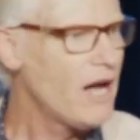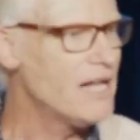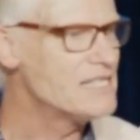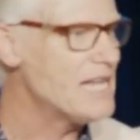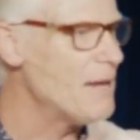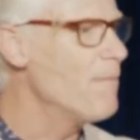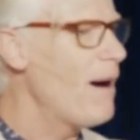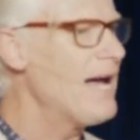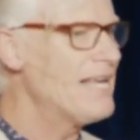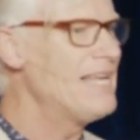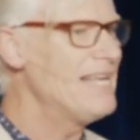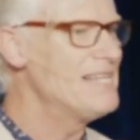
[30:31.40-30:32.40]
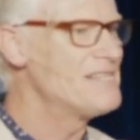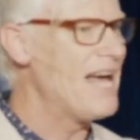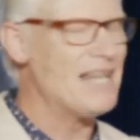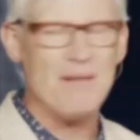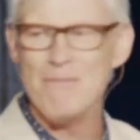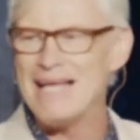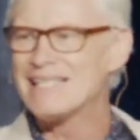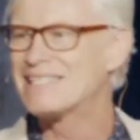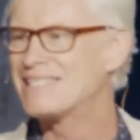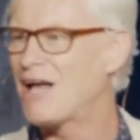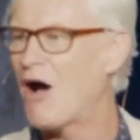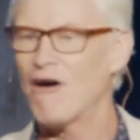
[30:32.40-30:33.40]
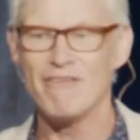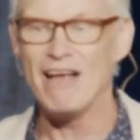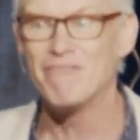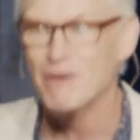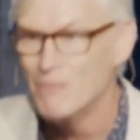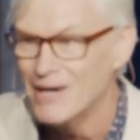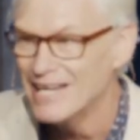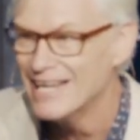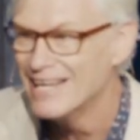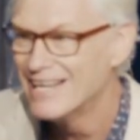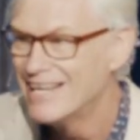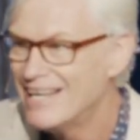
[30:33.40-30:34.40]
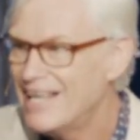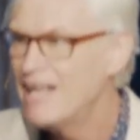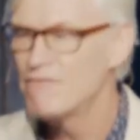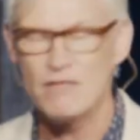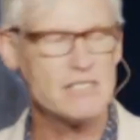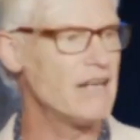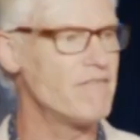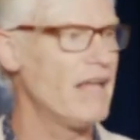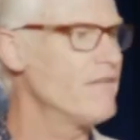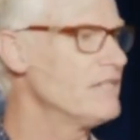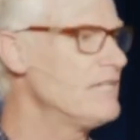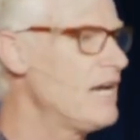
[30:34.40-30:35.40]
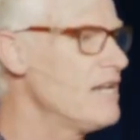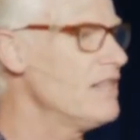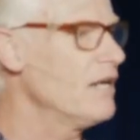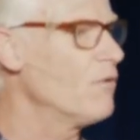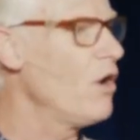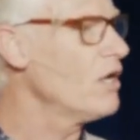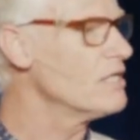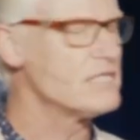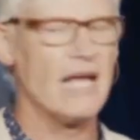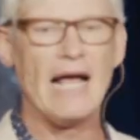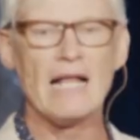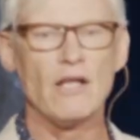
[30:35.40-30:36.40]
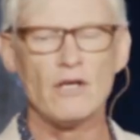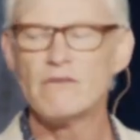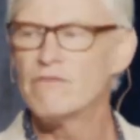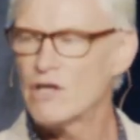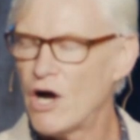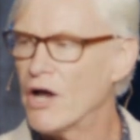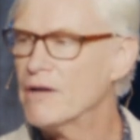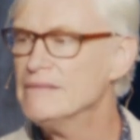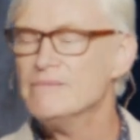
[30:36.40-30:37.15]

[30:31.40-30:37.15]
I'd say, my kids are the best of everybody. If you said, have they ever done anything wrong? I'd say, how long have you got?